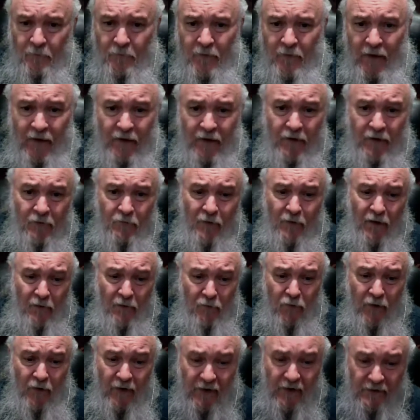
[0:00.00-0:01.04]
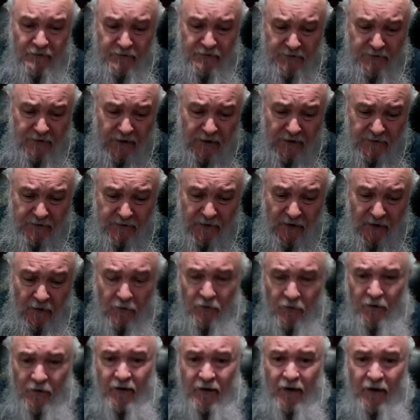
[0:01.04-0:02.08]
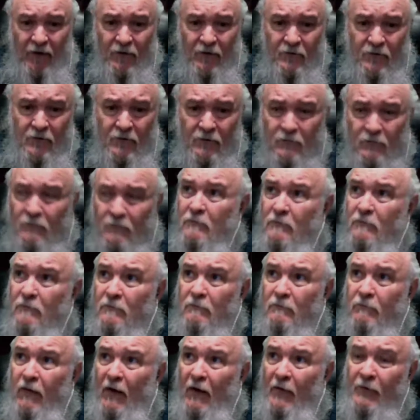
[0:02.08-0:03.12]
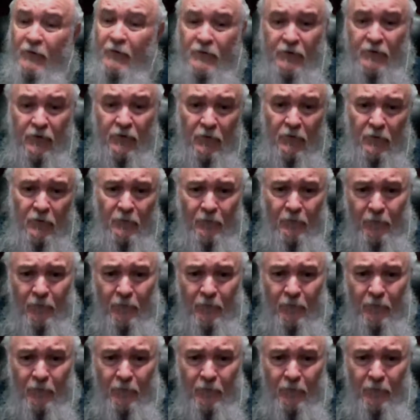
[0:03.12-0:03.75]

And if my brain skitzing on occasion bothers you,